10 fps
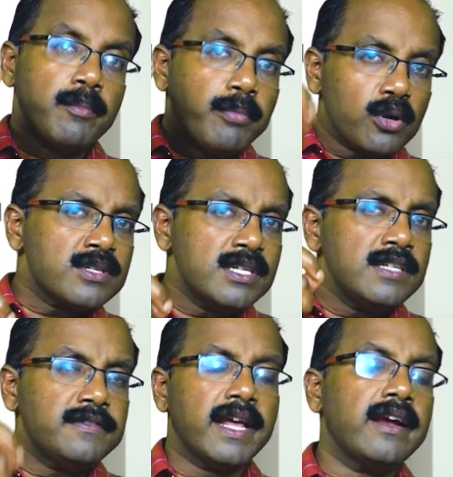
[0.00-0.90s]

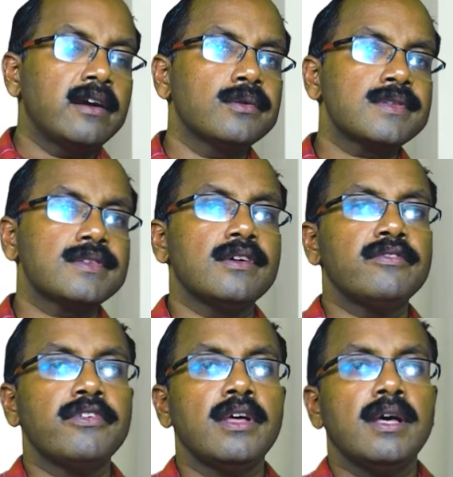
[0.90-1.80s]
positive diagnosis
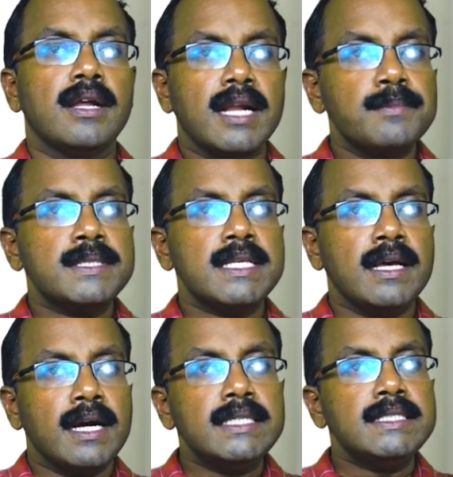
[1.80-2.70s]
of Ramsay
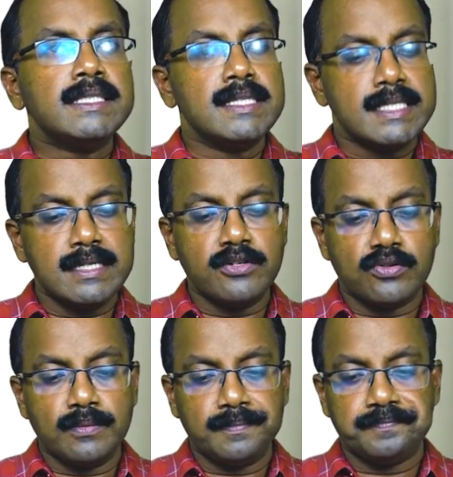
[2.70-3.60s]
Hunt syndrome.